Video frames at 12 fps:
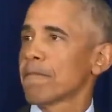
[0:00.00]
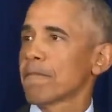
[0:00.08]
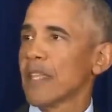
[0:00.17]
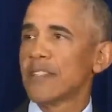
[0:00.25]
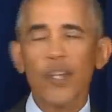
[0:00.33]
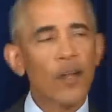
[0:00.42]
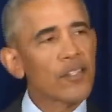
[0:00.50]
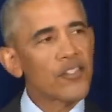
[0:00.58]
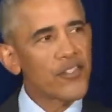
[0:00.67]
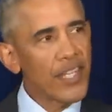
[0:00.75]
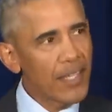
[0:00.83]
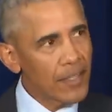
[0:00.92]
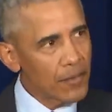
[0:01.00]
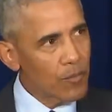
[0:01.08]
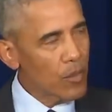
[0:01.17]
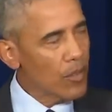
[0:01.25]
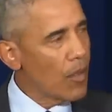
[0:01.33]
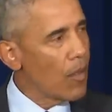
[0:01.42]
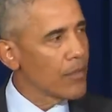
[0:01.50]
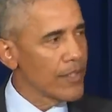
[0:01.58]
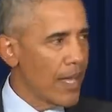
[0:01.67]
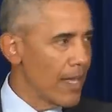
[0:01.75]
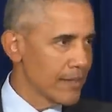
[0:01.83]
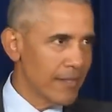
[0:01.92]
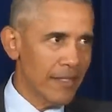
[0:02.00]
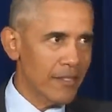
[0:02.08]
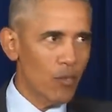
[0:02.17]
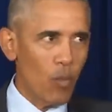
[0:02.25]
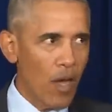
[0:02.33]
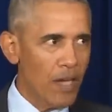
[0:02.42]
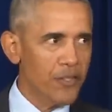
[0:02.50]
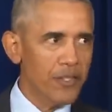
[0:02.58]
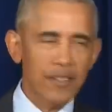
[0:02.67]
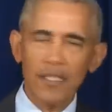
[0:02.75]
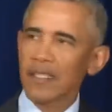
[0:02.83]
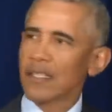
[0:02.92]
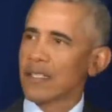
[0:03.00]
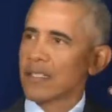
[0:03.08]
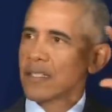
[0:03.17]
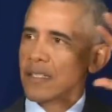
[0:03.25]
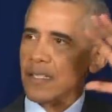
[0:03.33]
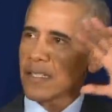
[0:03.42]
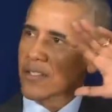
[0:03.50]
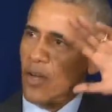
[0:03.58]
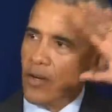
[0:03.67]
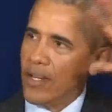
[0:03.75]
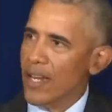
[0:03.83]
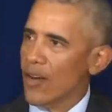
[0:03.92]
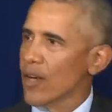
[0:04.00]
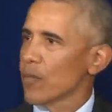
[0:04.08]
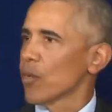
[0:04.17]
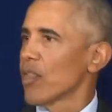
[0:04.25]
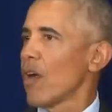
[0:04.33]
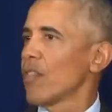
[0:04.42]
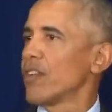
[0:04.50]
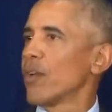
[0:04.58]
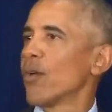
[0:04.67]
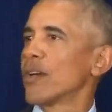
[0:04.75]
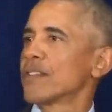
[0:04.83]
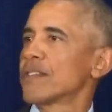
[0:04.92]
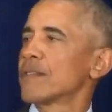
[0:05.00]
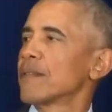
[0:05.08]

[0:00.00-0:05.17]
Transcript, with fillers: It's hard to see it with all the nonsense in Washington, and it's hard to hear it with all the noise.